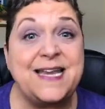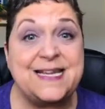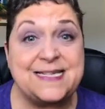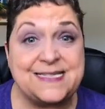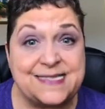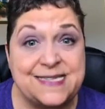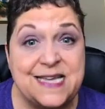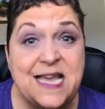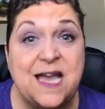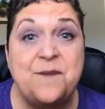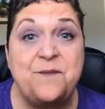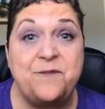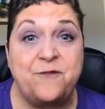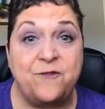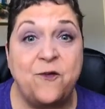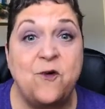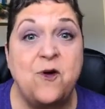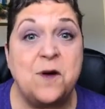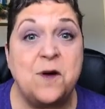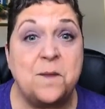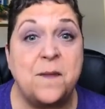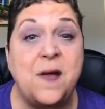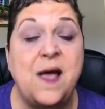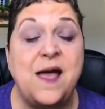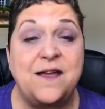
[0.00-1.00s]
except
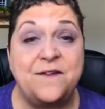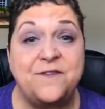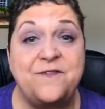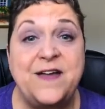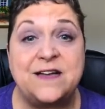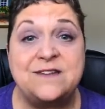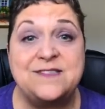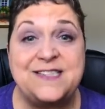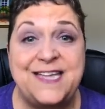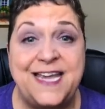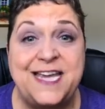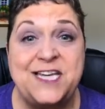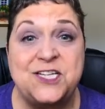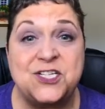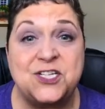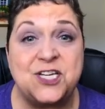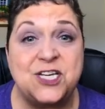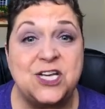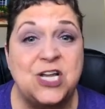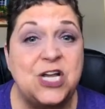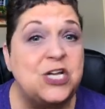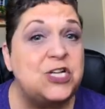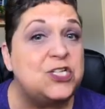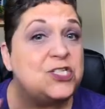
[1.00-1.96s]
for my foundation.